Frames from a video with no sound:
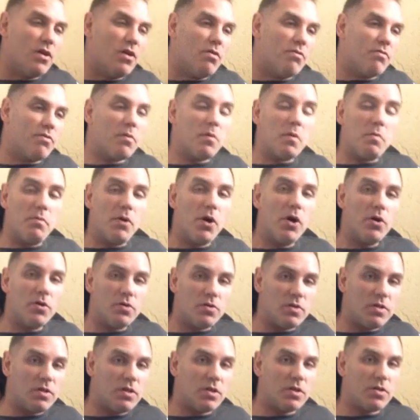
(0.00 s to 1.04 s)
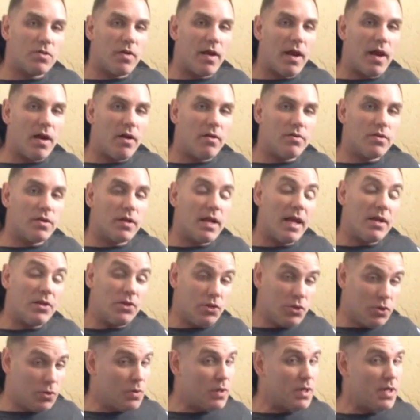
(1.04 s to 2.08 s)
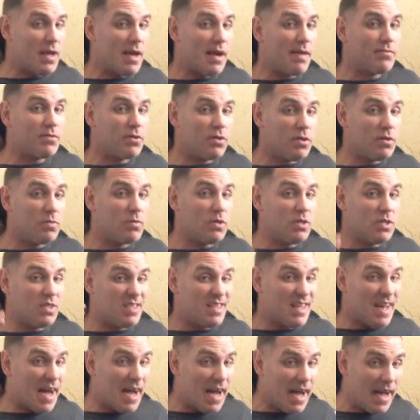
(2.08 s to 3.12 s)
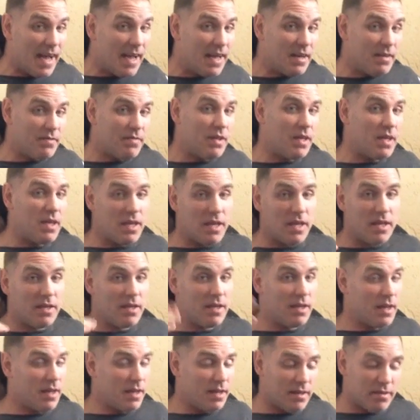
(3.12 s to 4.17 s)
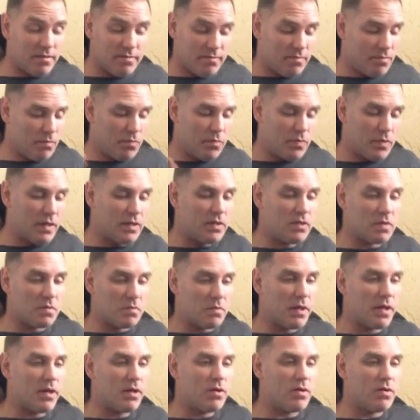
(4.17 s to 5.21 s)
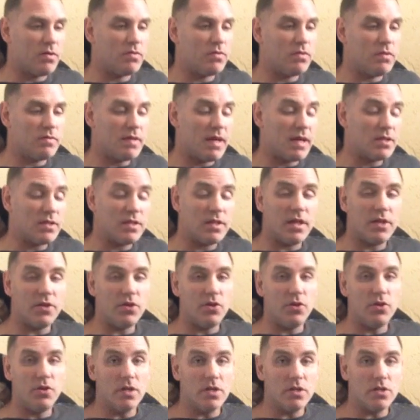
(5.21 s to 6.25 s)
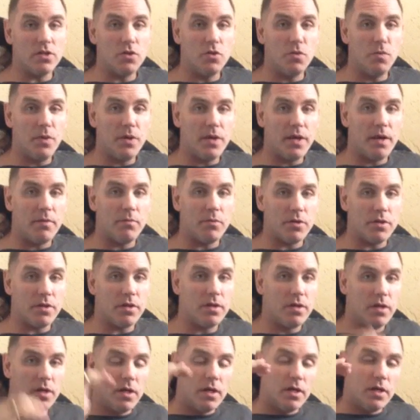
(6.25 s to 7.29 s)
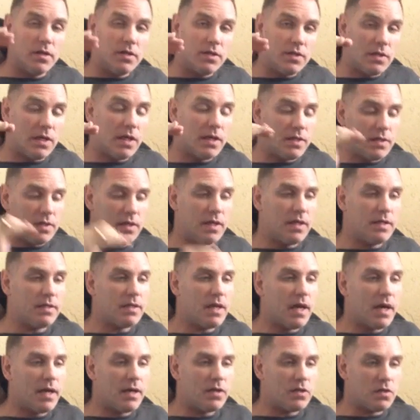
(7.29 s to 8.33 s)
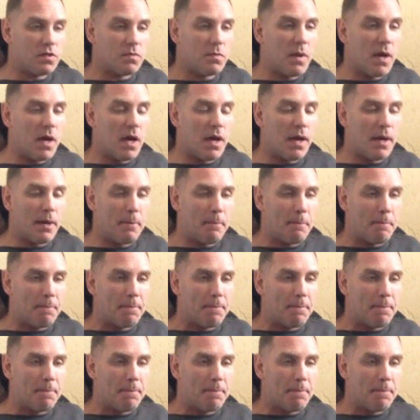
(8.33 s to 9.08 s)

from a post in the ground at 2 in the afternoon, which is the height of the heat in any place on planet Earth. It's actually not noon, it's 2 p.m. when the sun is at its highest spot.